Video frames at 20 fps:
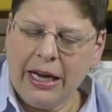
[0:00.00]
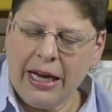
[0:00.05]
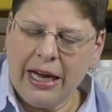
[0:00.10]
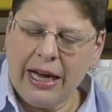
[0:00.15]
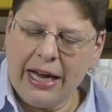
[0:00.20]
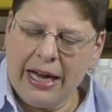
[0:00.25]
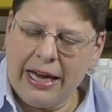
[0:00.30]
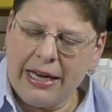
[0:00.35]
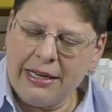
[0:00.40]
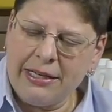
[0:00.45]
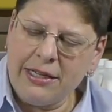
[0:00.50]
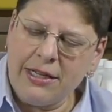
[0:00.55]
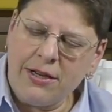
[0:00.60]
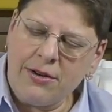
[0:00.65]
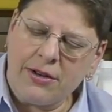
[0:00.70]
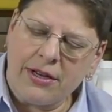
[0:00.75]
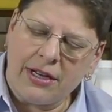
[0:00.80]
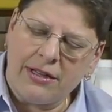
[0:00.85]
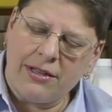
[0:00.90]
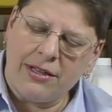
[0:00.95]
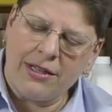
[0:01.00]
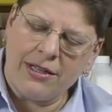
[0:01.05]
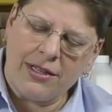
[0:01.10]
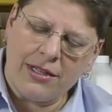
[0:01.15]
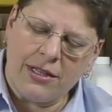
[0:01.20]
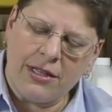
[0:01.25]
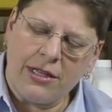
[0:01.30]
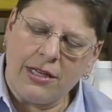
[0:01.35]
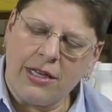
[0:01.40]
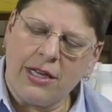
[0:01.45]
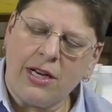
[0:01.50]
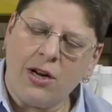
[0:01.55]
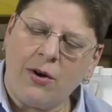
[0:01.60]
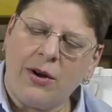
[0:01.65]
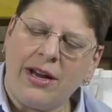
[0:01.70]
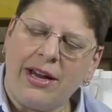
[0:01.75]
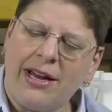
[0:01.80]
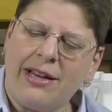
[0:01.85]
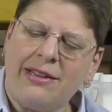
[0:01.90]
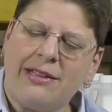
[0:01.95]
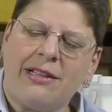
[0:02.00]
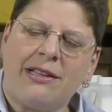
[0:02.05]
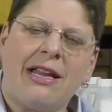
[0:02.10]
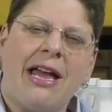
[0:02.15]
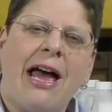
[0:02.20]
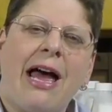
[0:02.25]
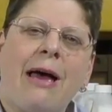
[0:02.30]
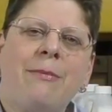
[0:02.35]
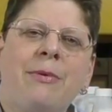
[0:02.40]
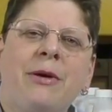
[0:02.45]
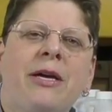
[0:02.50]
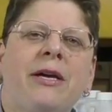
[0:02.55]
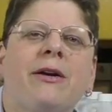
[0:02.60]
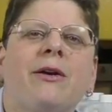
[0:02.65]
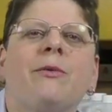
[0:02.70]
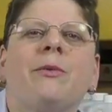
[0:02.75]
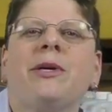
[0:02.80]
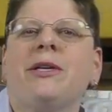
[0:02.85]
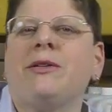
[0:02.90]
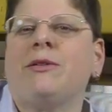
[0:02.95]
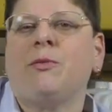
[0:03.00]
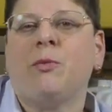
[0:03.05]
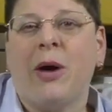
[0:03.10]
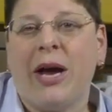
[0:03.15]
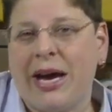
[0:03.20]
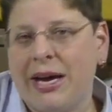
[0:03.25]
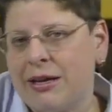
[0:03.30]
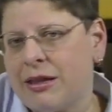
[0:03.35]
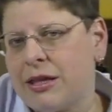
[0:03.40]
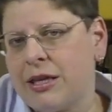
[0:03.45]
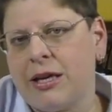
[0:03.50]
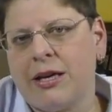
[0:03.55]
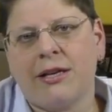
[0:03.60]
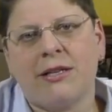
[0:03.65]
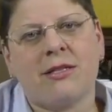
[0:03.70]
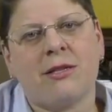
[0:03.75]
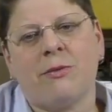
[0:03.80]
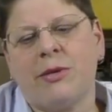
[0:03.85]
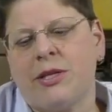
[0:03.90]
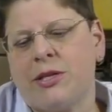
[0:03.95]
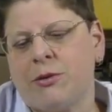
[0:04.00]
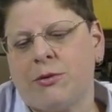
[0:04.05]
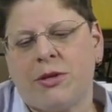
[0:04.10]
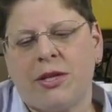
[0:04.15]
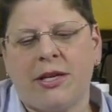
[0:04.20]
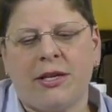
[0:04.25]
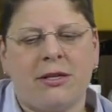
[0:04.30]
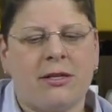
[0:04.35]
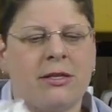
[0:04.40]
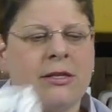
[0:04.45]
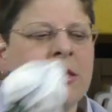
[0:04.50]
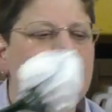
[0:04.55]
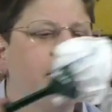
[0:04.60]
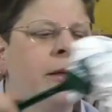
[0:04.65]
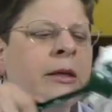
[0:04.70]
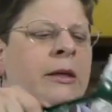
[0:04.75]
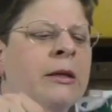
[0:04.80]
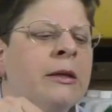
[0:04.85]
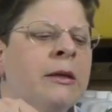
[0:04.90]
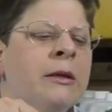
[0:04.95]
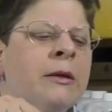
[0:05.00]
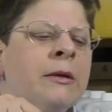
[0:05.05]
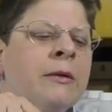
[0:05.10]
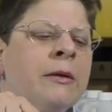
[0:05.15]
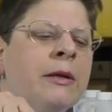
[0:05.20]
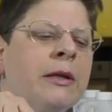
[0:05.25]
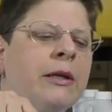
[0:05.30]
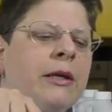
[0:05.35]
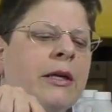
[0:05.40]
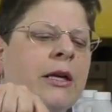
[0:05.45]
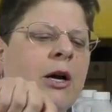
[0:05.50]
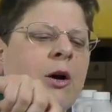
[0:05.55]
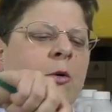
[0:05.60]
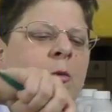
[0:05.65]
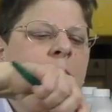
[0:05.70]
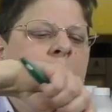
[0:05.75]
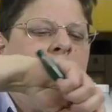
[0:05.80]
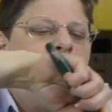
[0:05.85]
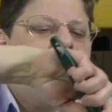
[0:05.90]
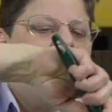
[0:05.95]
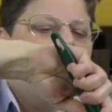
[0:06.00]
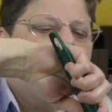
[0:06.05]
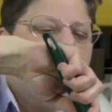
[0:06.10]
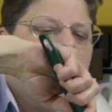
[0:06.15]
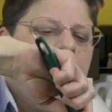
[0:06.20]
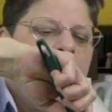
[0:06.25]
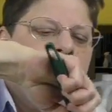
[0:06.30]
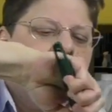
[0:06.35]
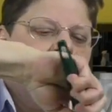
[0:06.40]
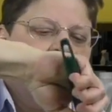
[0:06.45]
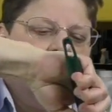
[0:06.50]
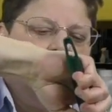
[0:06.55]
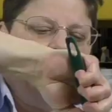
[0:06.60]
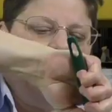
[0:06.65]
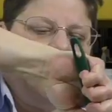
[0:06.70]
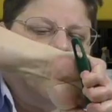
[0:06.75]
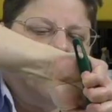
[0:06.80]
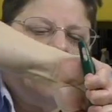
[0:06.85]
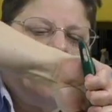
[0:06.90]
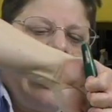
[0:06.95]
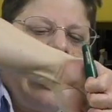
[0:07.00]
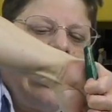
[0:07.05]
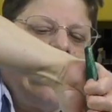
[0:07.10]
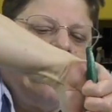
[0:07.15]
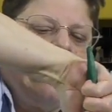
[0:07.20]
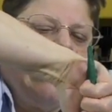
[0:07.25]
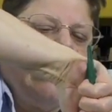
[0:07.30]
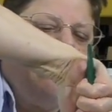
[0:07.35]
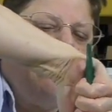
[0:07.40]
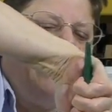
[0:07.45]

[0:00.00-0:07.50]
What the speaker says: And you can, in the lab here, we weigh things and we do things, very, very exactly.